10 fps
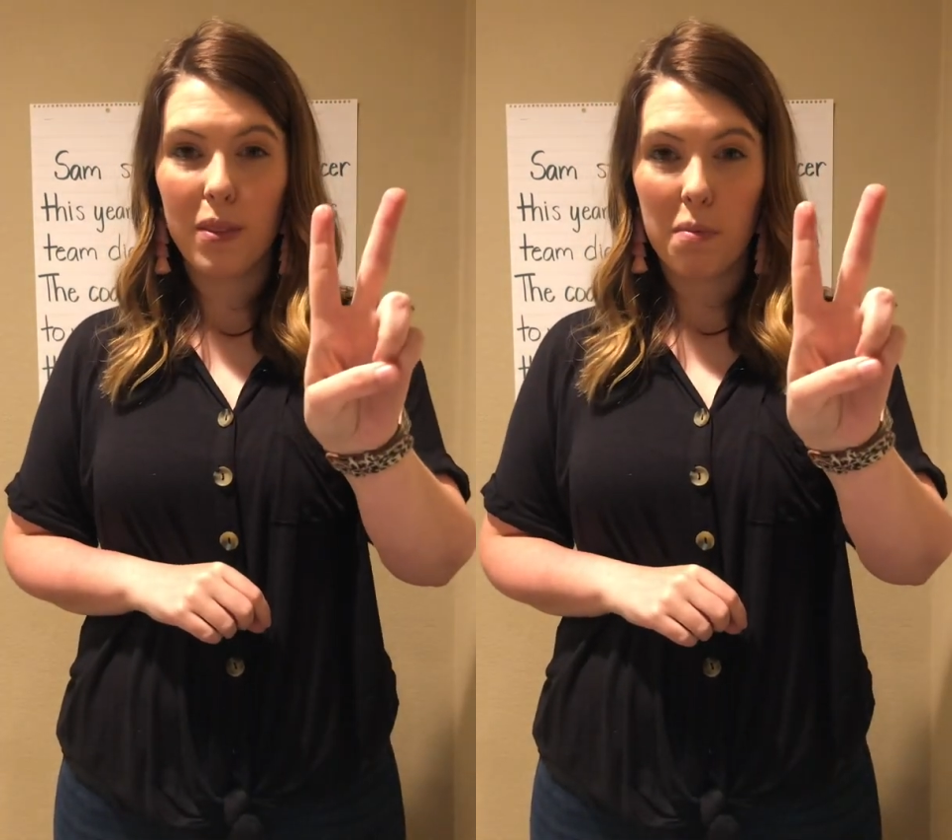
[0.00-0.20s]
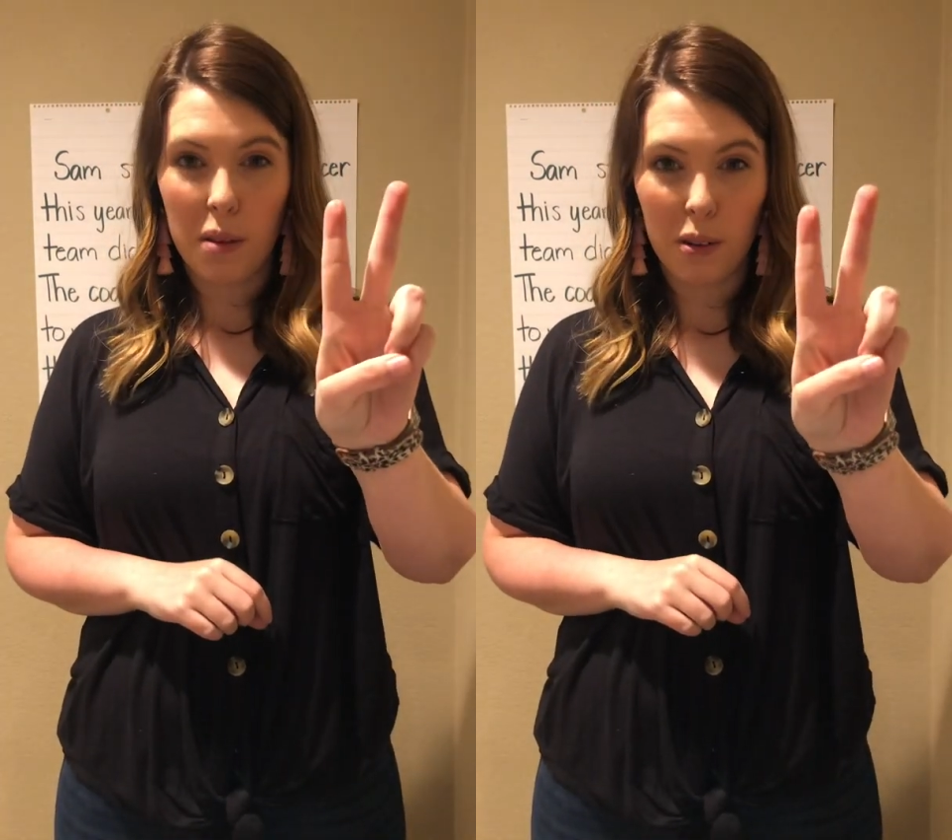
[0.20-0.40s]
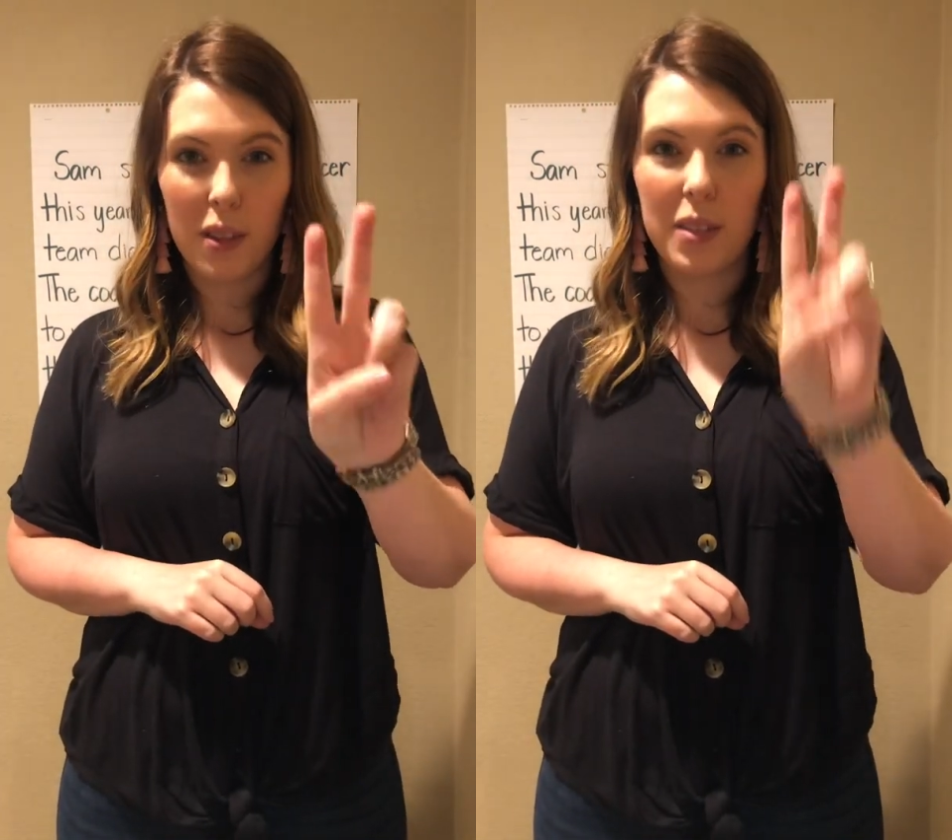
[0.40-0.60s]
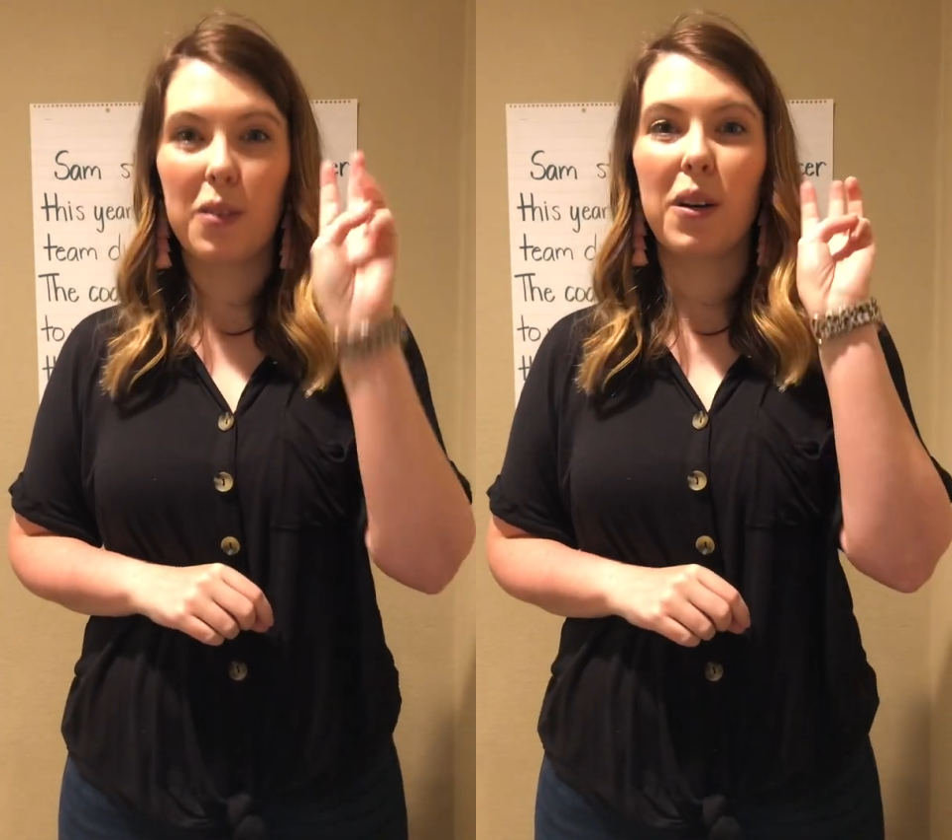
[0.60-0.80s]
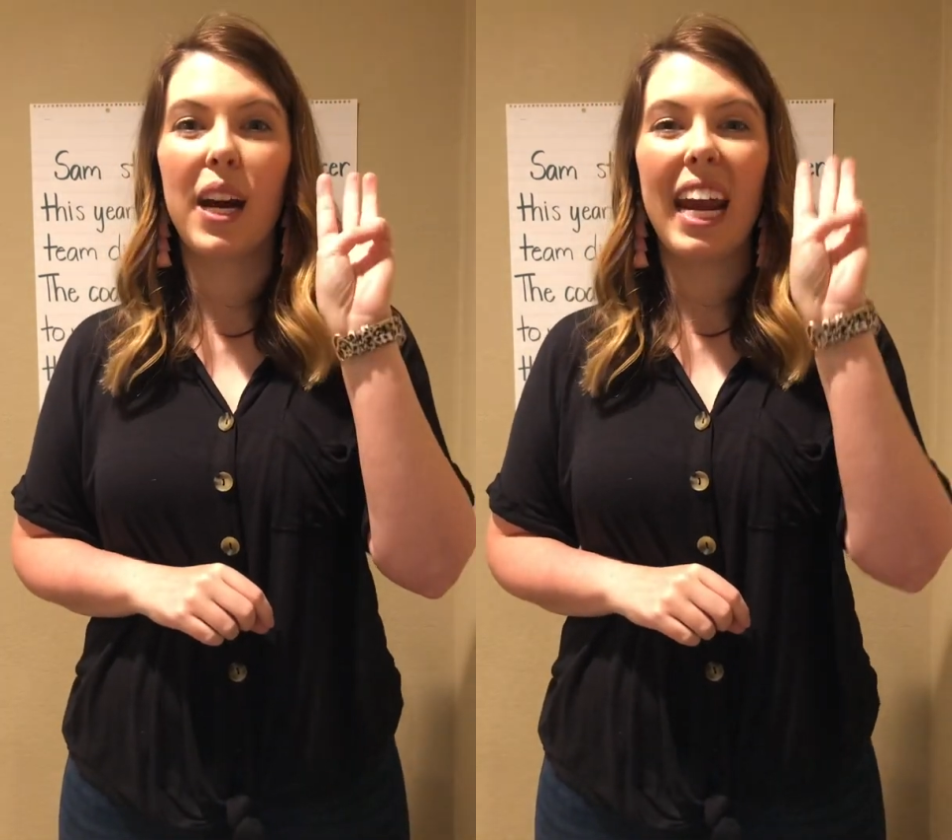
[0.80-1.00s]
the middle of the
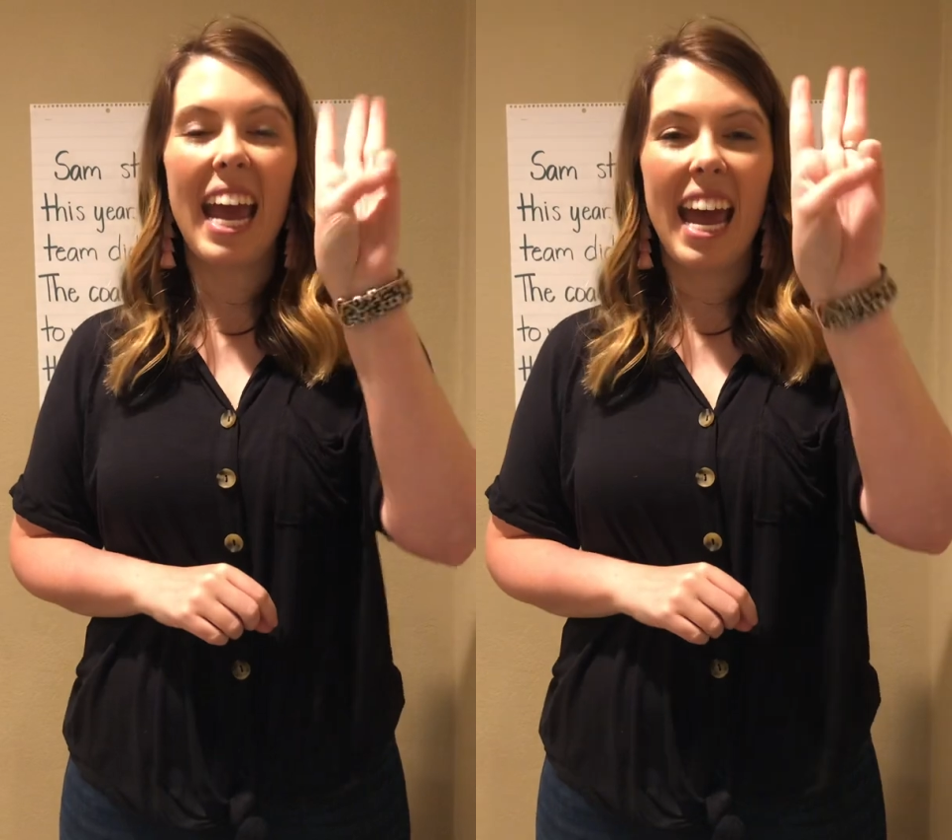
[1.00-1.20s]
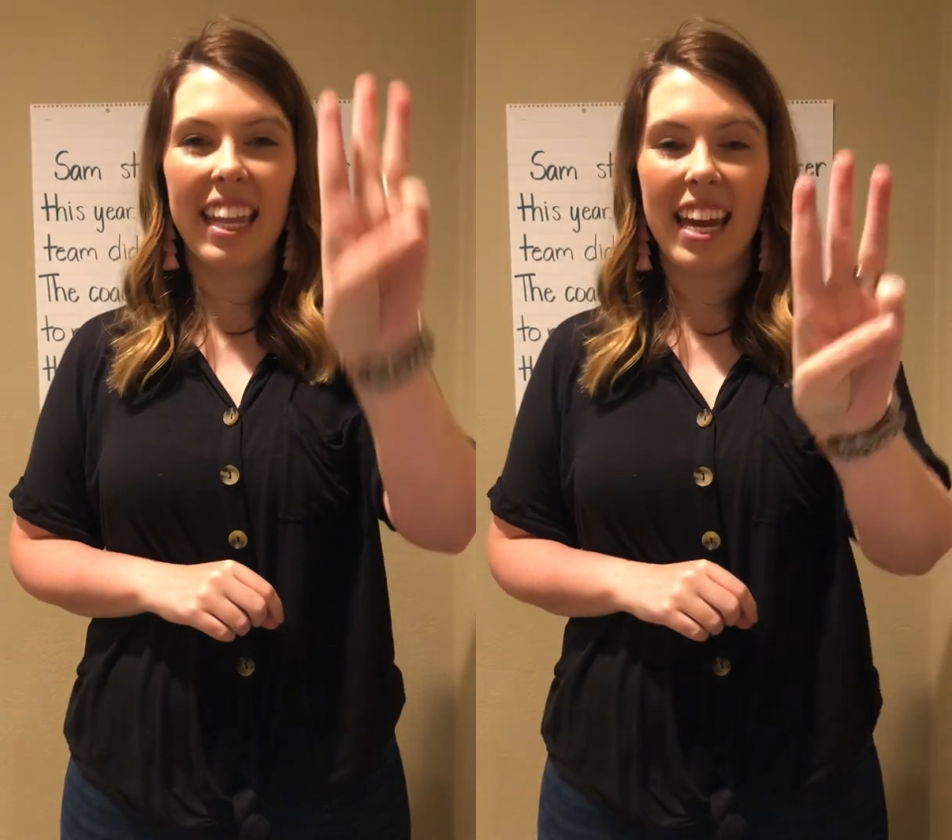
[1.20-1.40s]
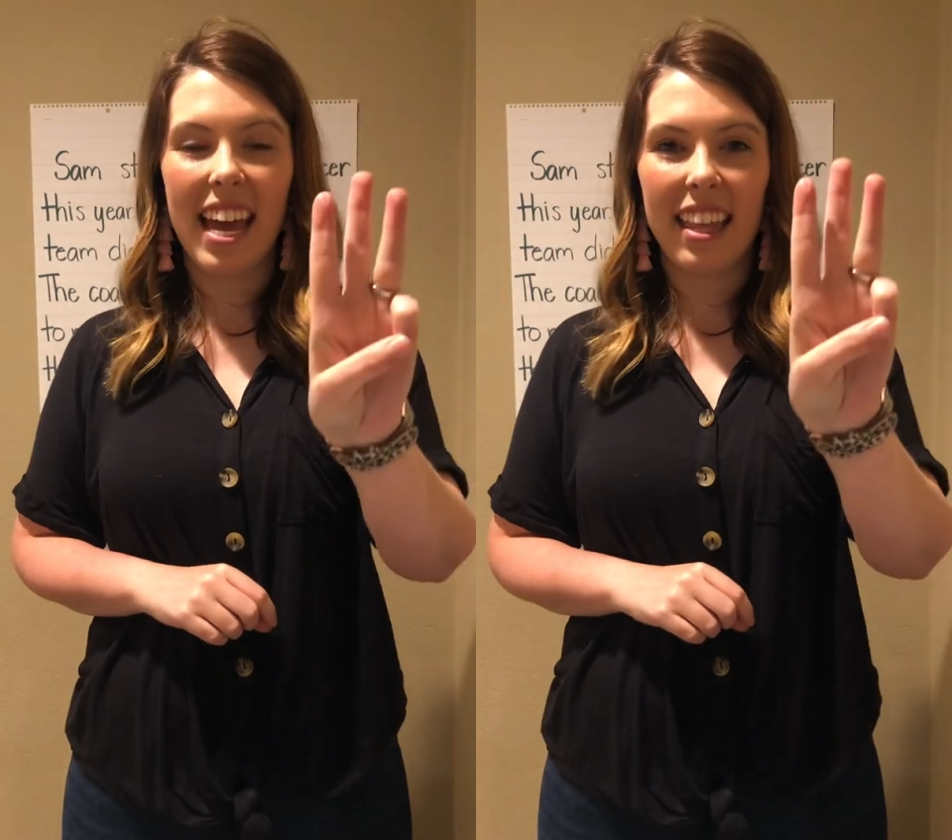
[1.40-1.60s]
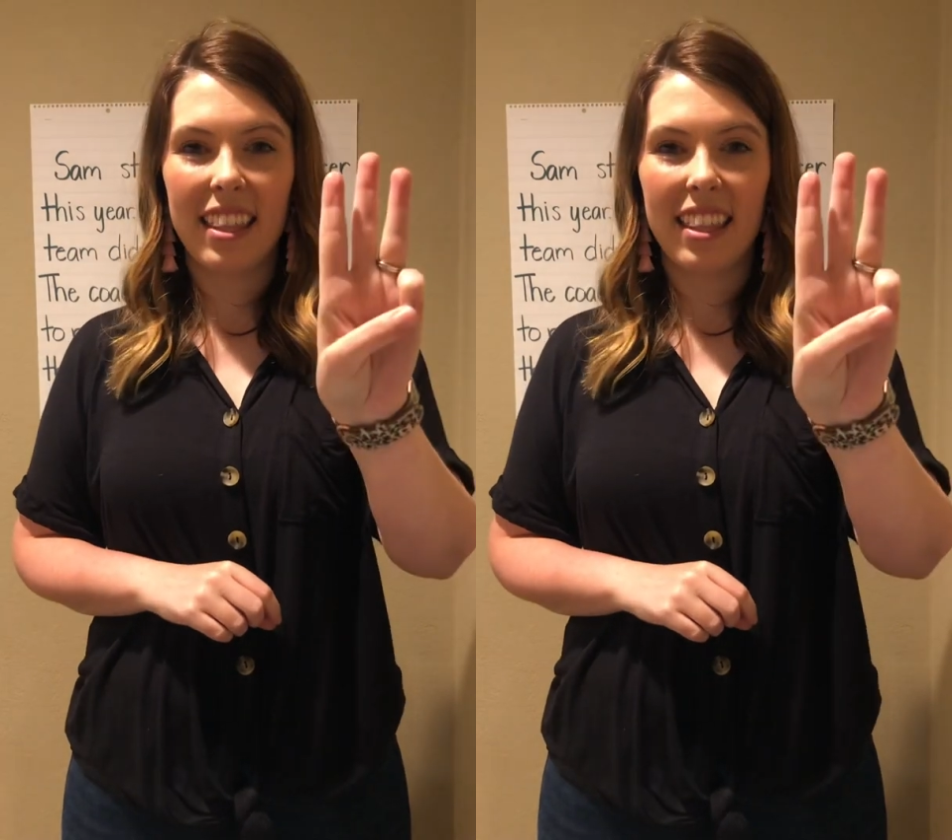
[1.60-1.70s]
story, and